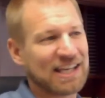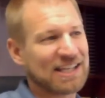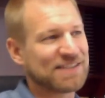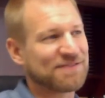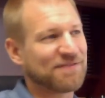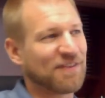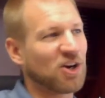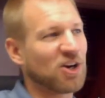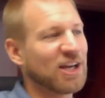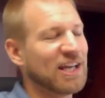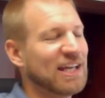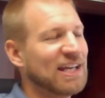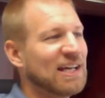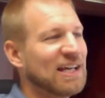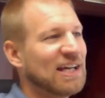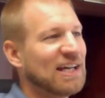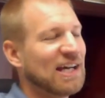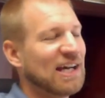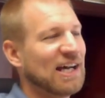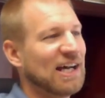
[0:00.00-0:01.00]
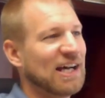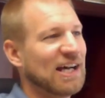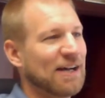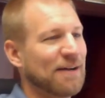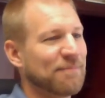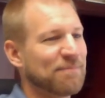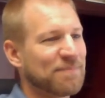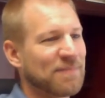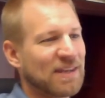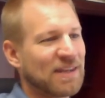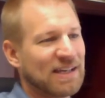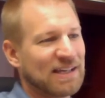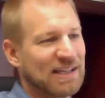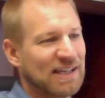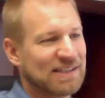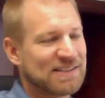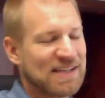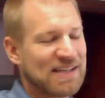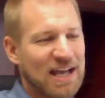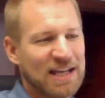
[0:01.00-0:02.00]
It's very,
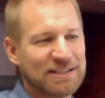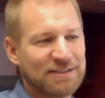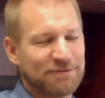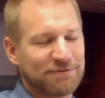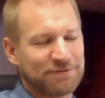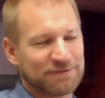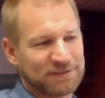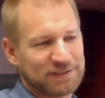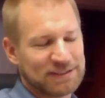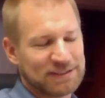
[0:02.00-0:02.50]
it's kind of